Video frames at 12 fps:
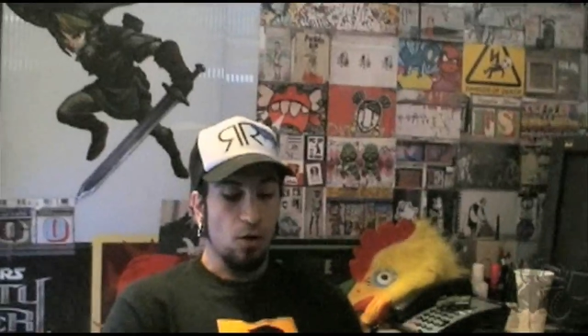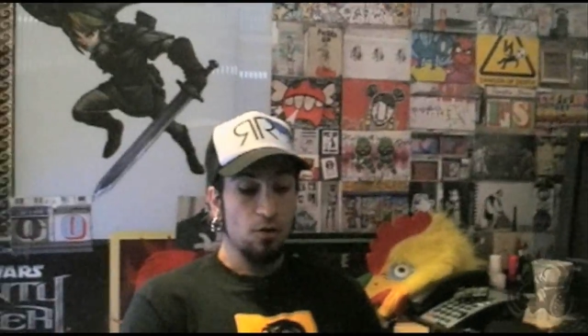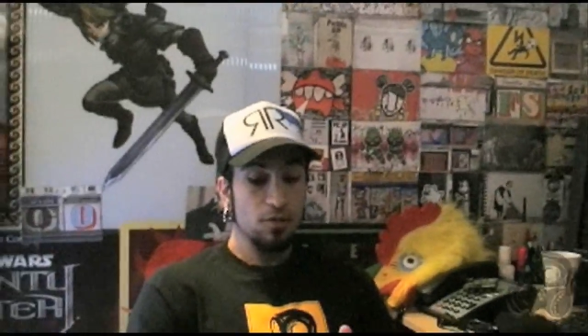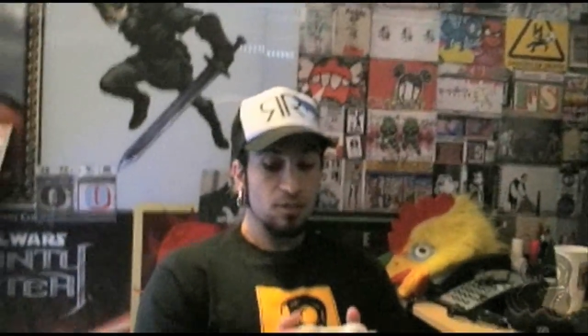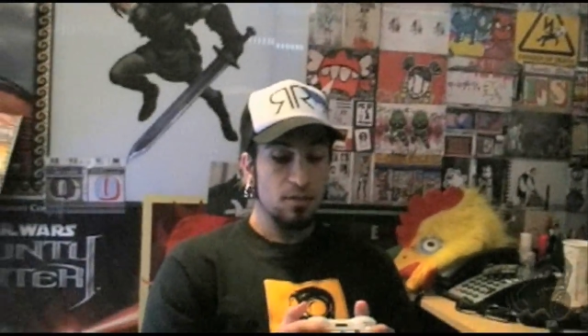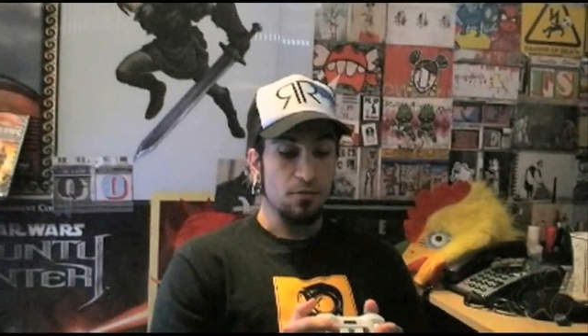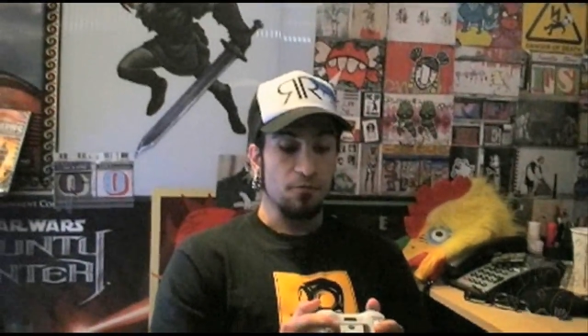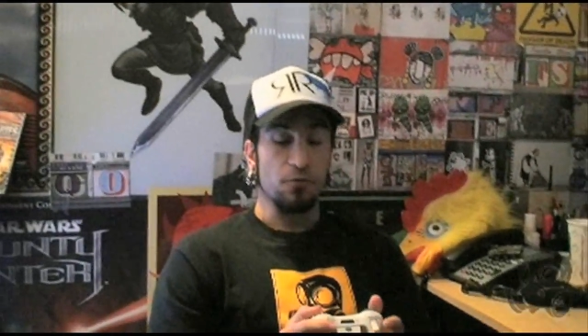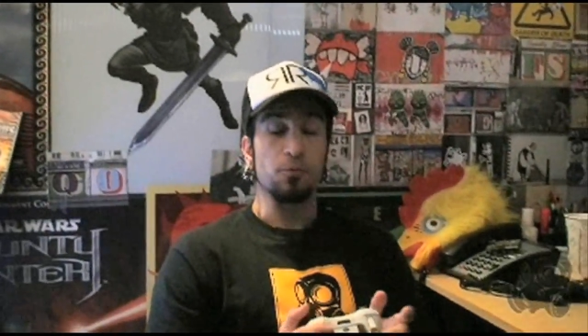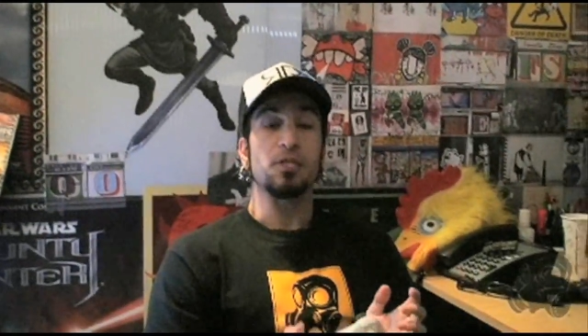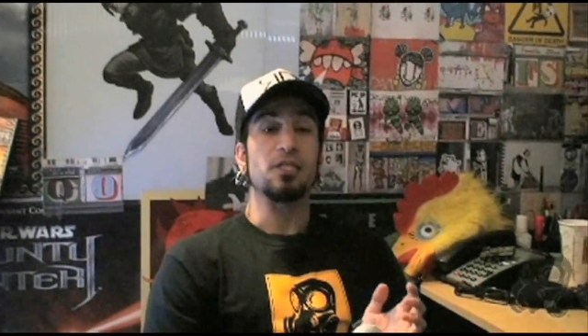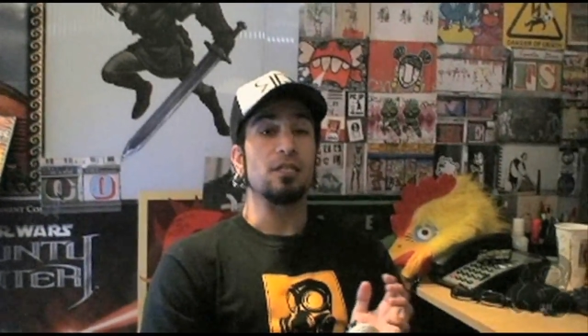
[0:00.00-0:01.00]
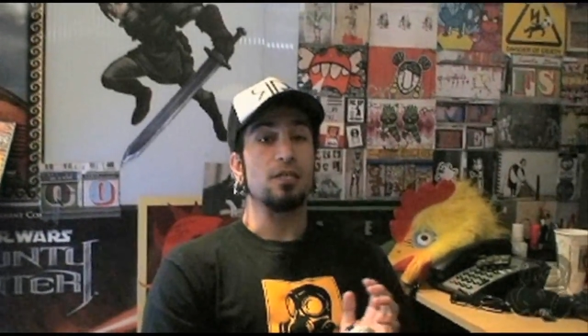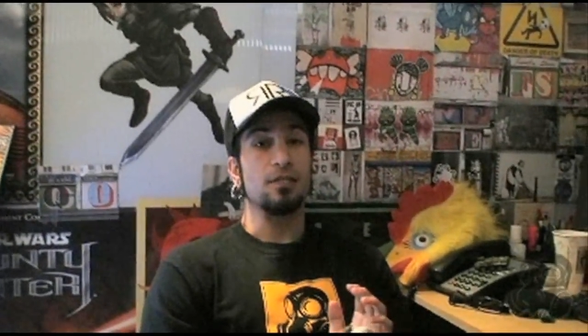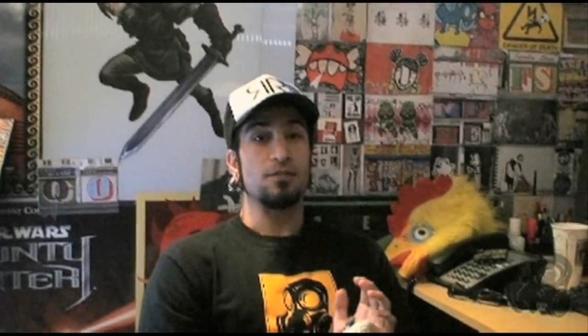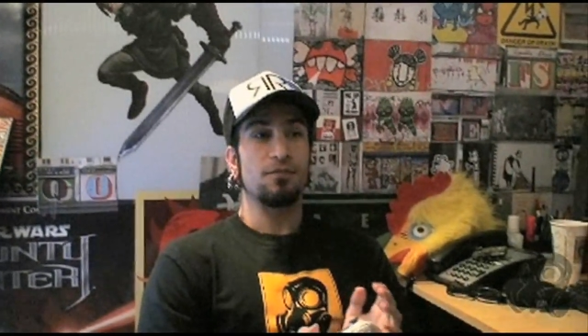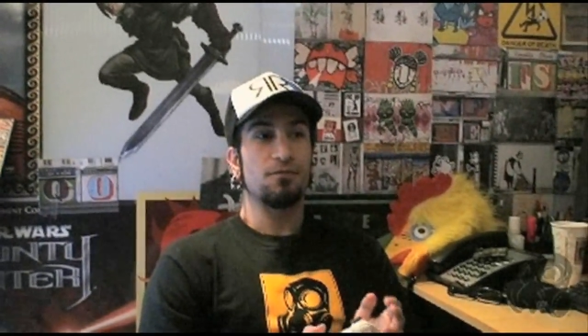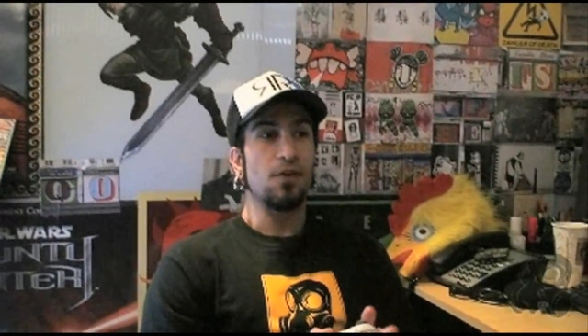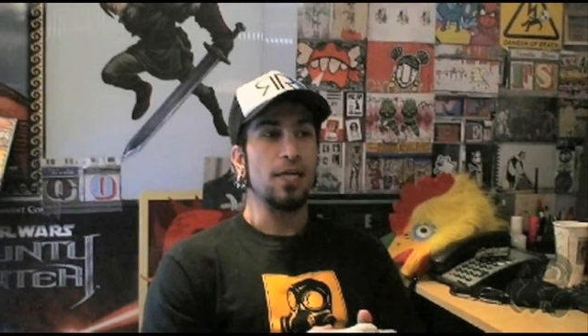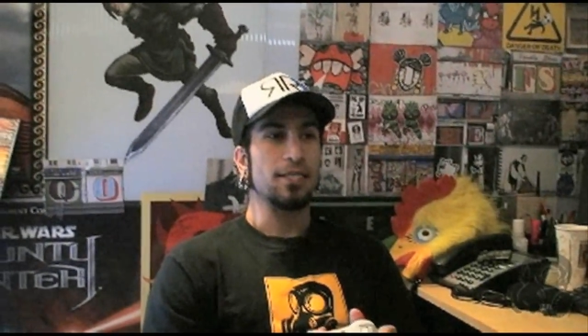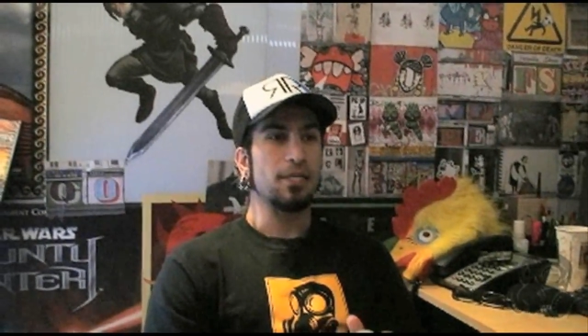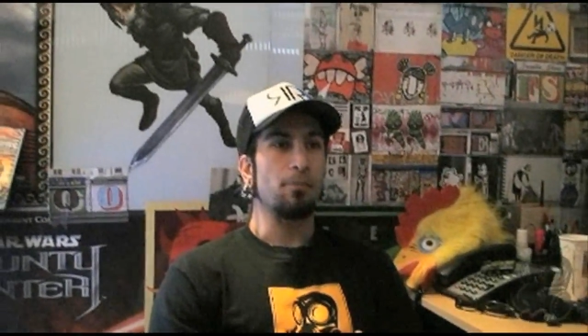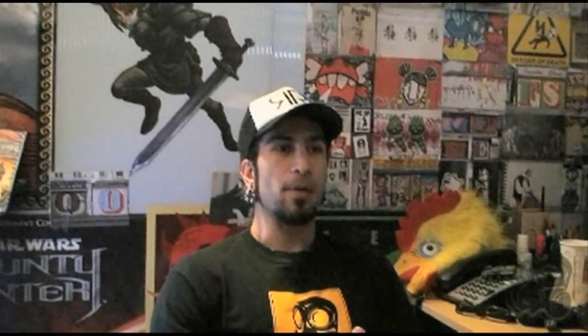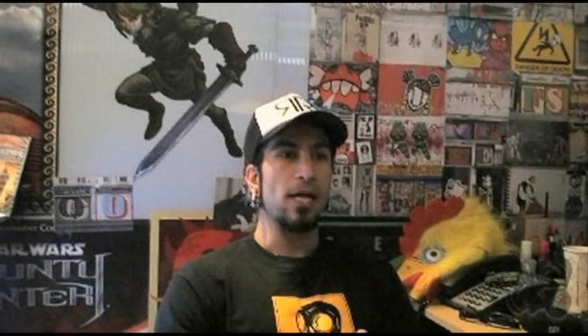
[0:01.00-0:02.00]
hardest thing for me is
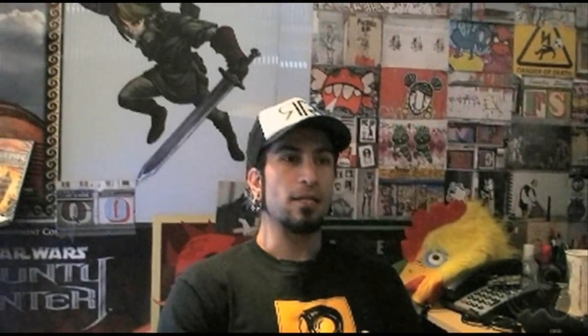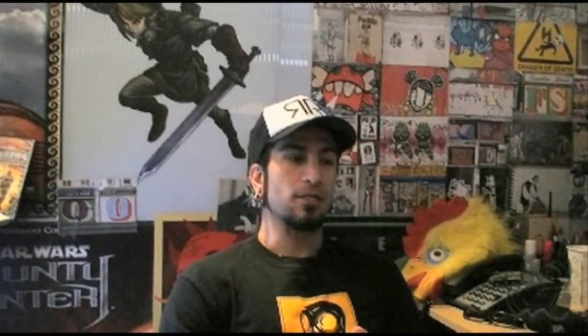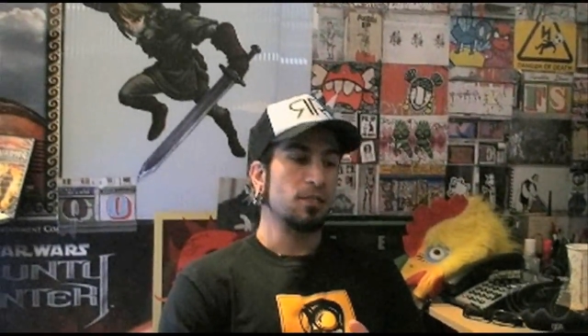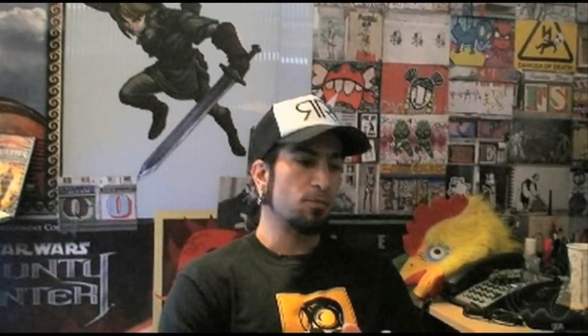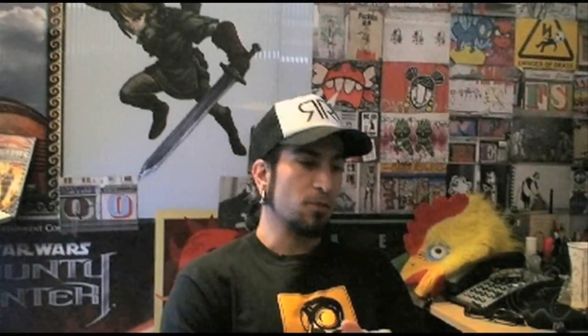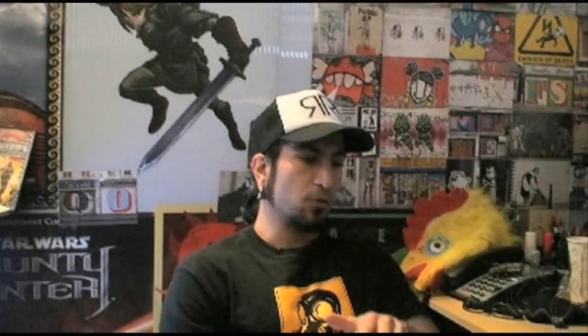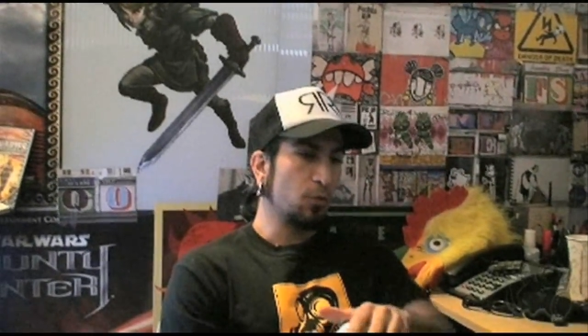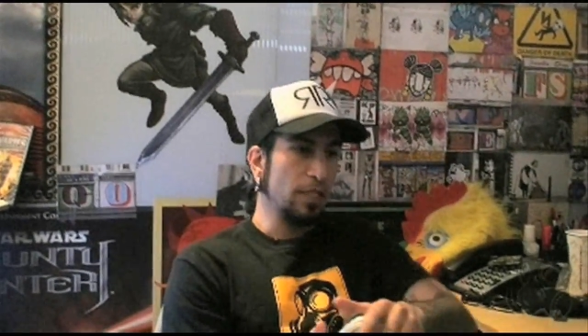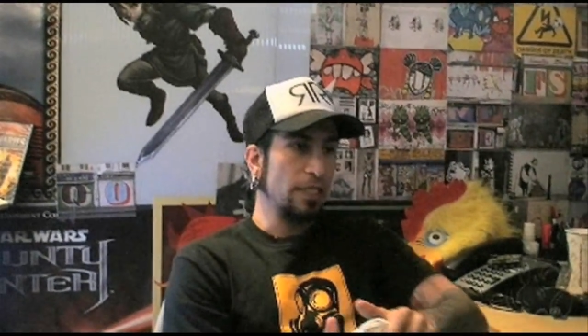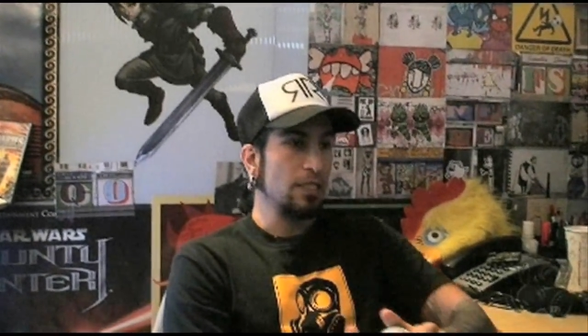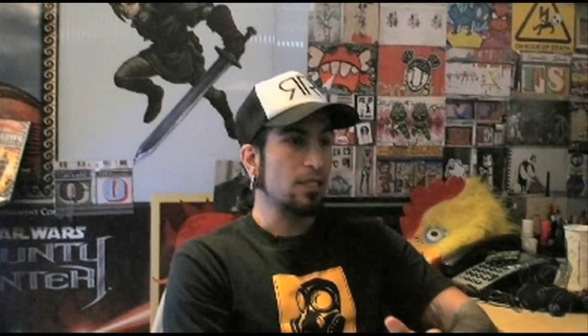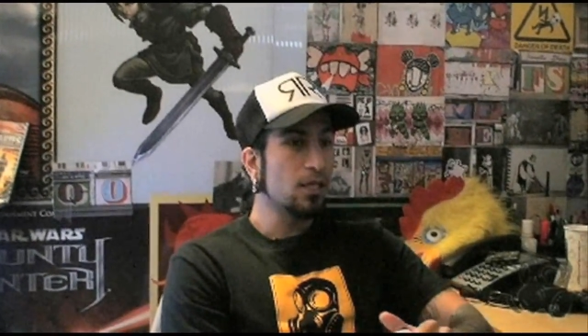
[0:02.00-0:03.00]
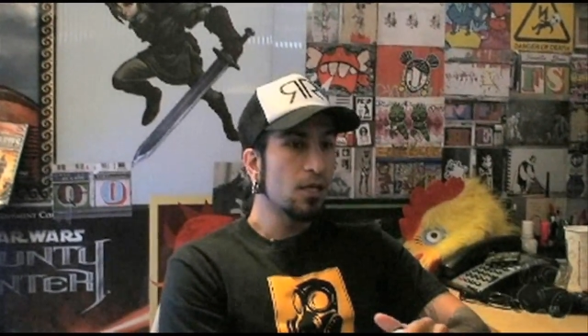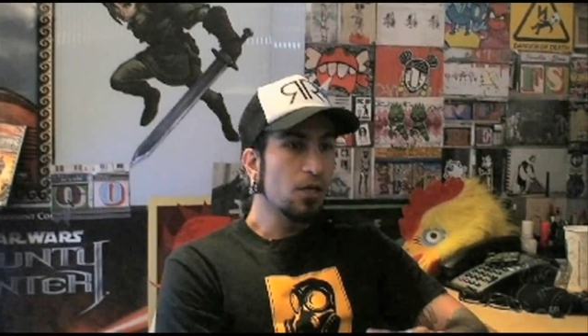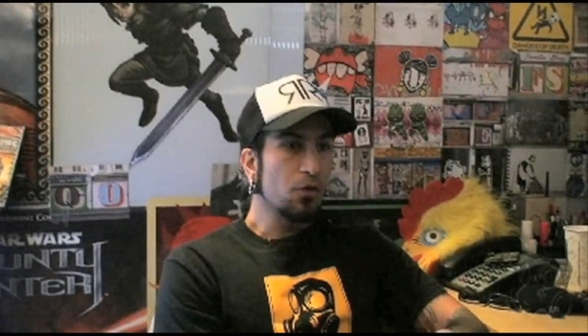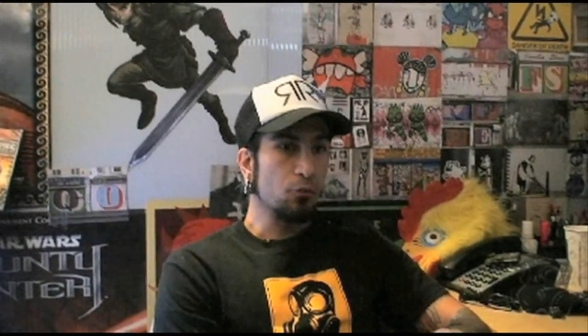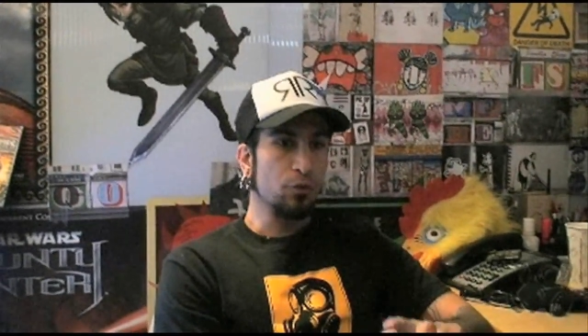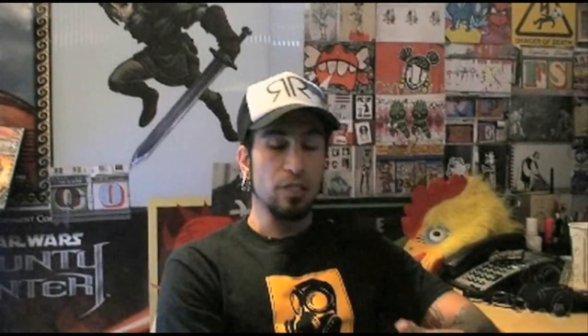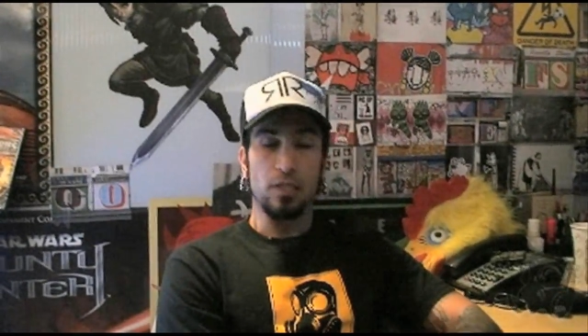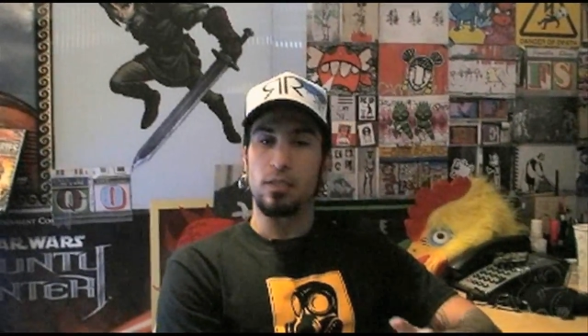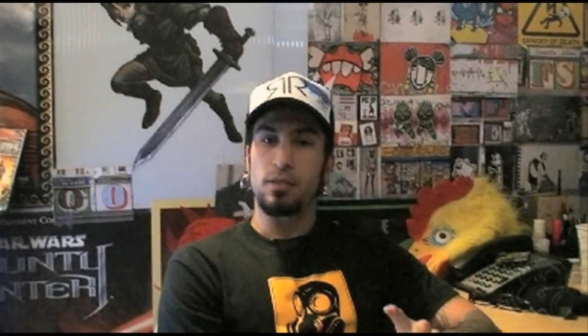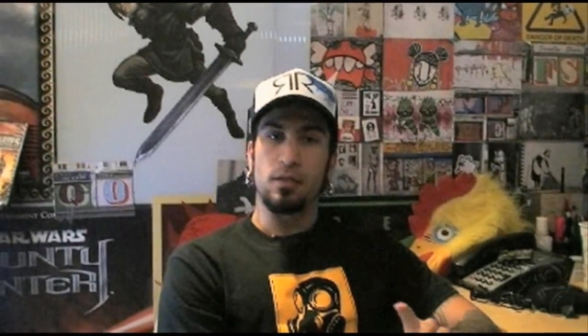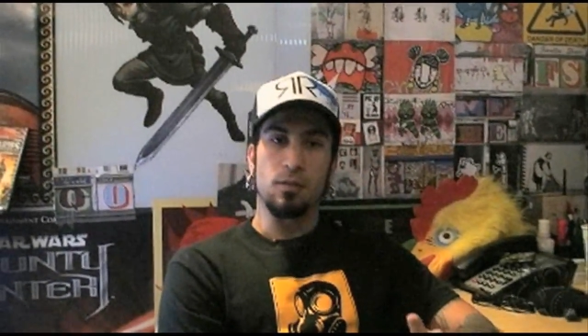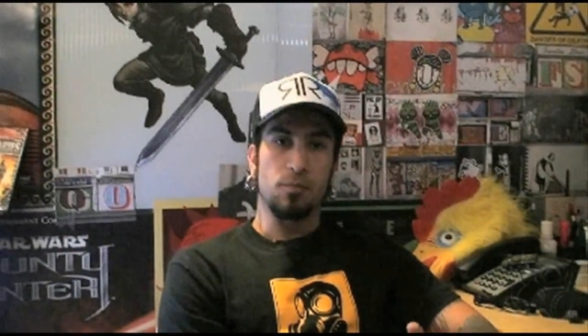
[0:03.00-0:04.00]
finding a balance between
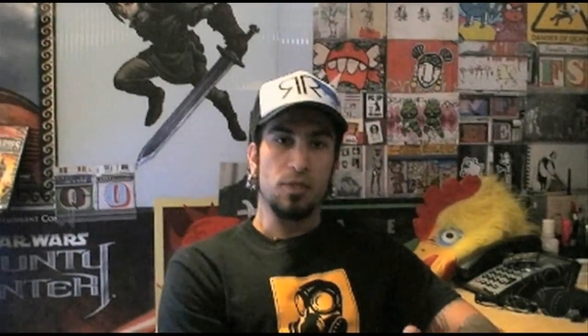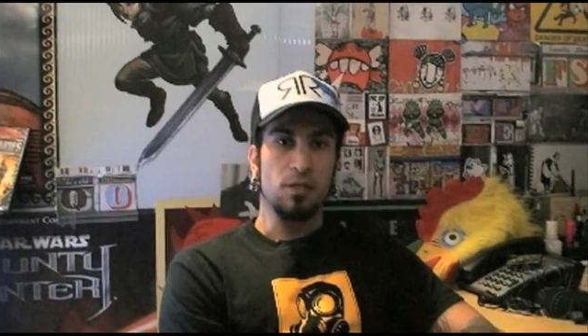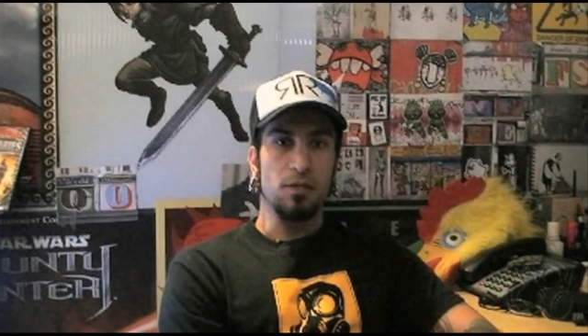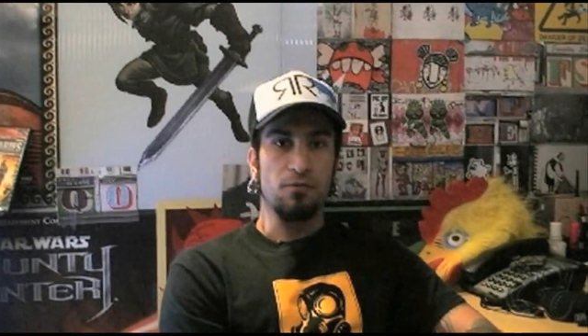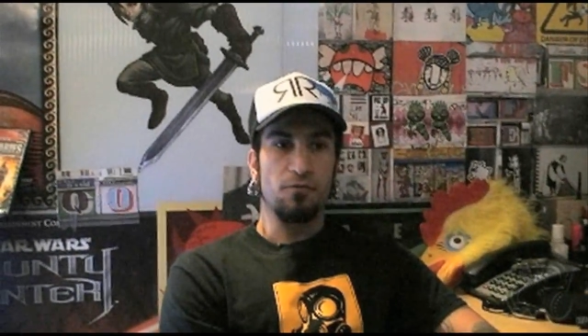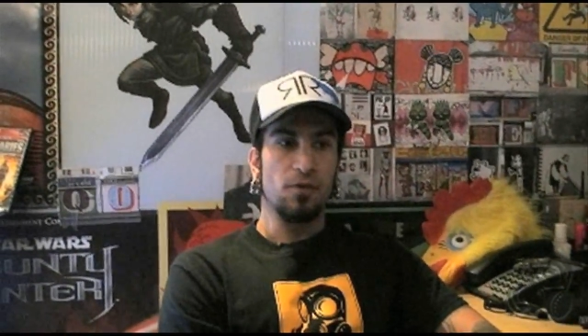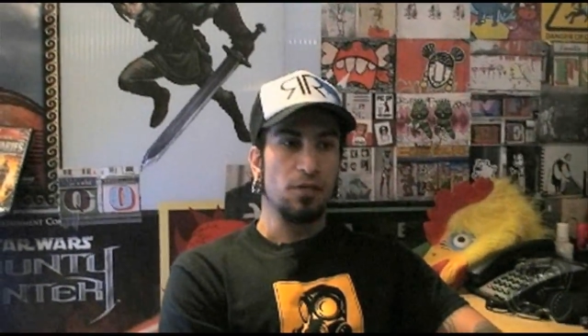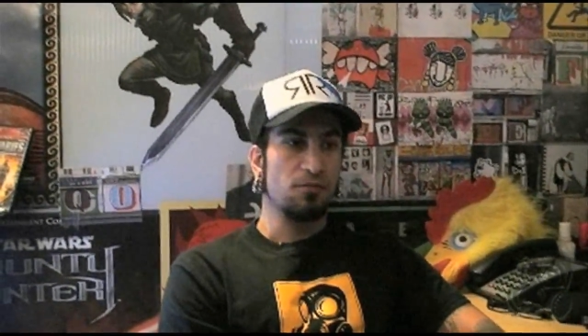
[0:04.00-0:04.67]
realism and fun